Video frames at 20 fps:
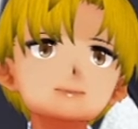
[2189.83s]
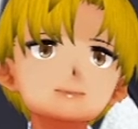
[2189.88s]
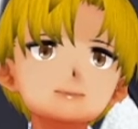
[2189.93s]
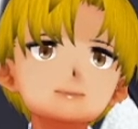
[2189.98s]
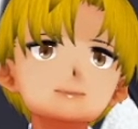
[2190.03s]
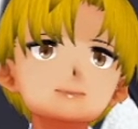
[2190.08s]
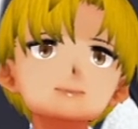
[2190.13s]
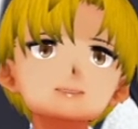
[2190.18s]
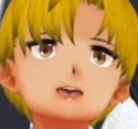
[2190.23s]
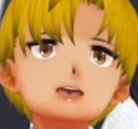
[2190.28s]

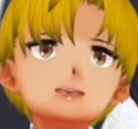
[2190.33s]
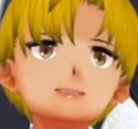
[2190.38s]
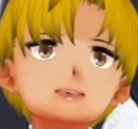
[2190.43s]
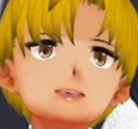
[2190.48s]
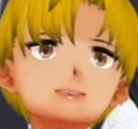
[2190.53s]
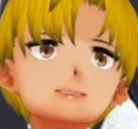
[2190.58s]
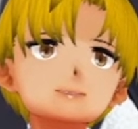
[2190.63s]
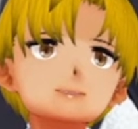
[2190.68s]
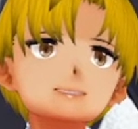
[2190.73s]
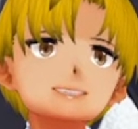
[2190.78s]
One
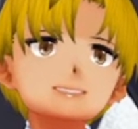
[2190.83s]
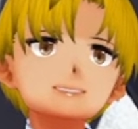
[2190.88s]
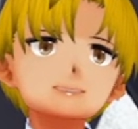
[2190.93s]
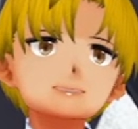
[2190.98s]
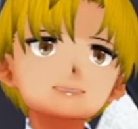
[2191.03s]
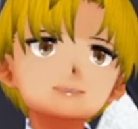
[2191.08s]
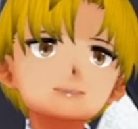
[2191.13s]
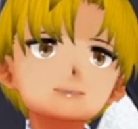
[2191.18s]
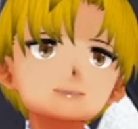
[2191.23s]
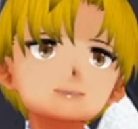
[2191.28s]
words, yeah, this
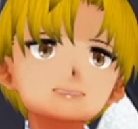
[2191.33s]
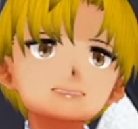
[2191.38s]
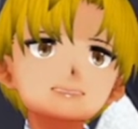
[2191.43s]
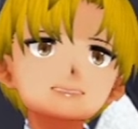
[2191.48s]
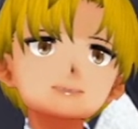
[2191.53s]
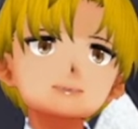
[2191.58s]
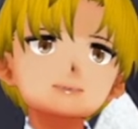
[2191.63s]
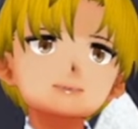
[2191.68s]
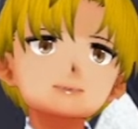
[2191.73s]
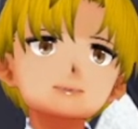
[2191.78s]
is the cheat.
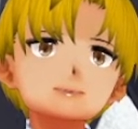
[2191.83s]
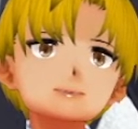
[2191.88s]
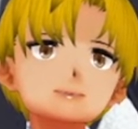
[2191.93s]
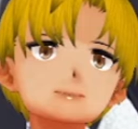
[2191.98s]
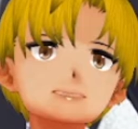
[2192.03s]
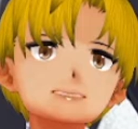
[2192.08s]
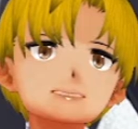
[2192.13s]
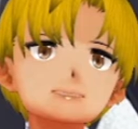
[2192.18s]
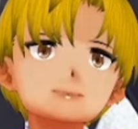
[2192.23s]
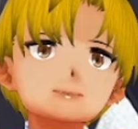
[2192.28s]

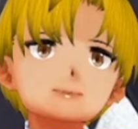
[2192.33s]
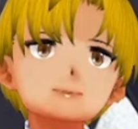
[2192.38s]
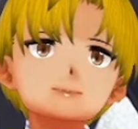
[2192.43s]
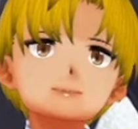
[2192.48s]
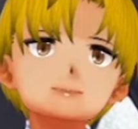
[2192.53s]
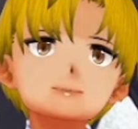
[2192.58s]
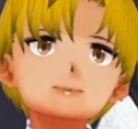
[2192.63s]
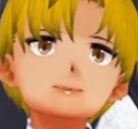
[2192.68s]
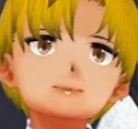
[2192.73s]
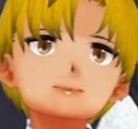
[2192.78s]
Cheat.
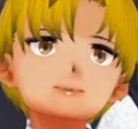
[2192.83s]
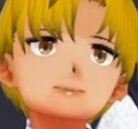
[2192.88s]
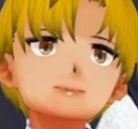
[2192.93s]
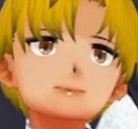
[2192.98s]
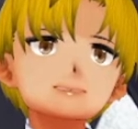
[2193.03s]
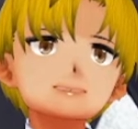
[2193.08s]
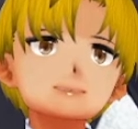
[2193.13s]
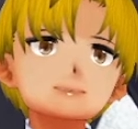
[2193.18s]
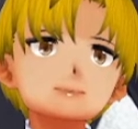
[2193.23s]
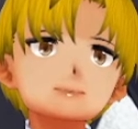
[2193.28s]

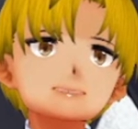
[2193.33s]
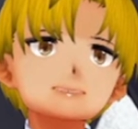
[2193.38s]
Cheat.